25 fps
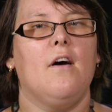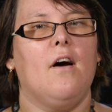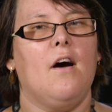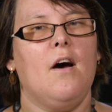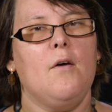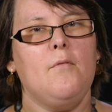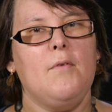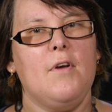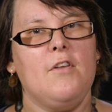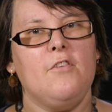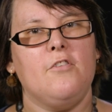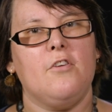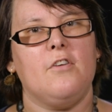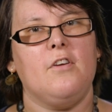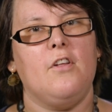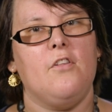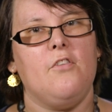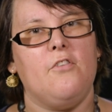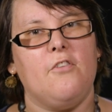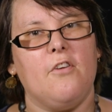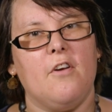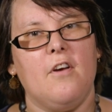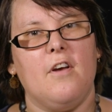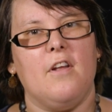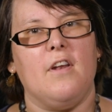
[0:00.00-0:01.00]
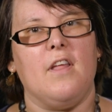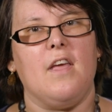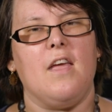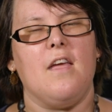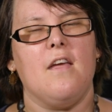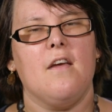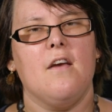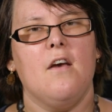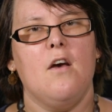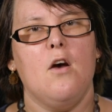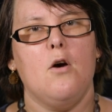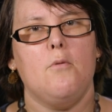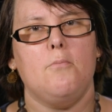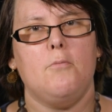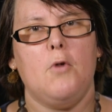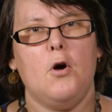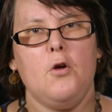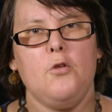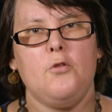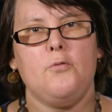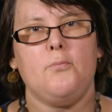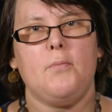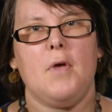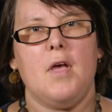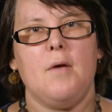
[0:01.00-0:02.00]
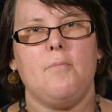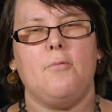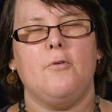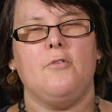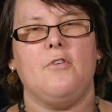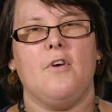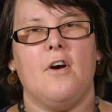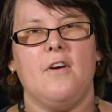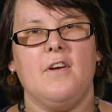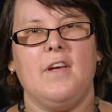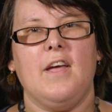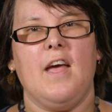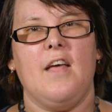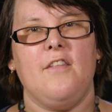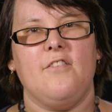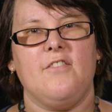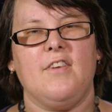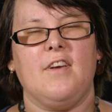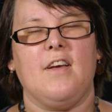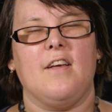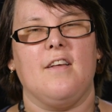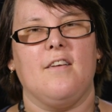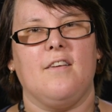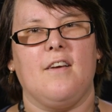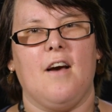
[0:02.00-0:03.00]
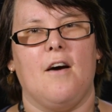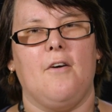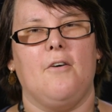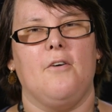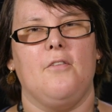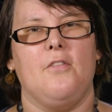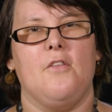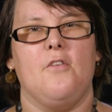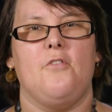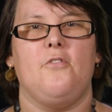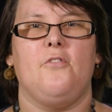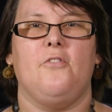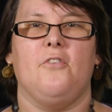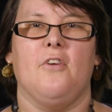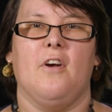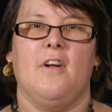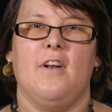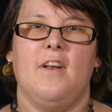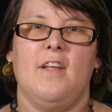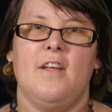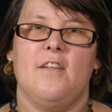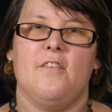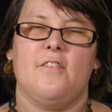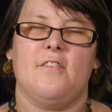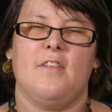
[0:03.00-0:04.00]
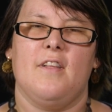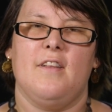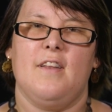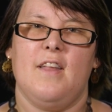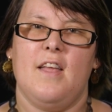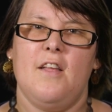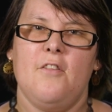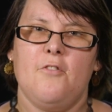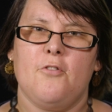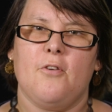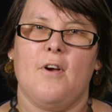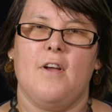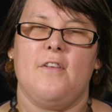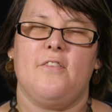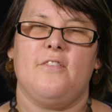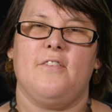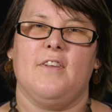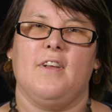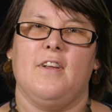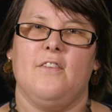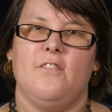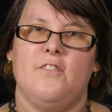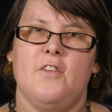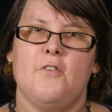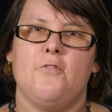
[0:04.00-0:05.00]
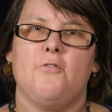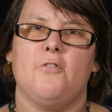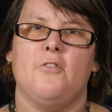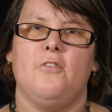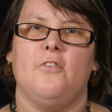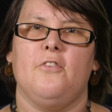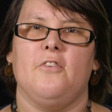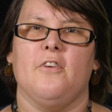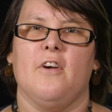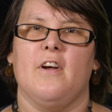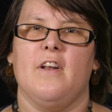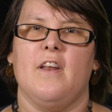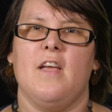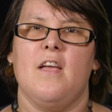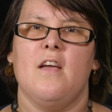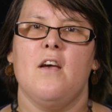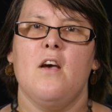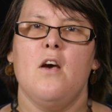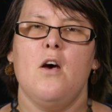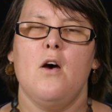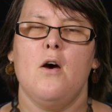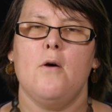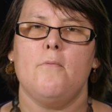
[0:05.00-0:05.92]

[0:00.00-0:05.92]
I went on a journey. Most people don't get to go on this journey. It's an interesting and different journey.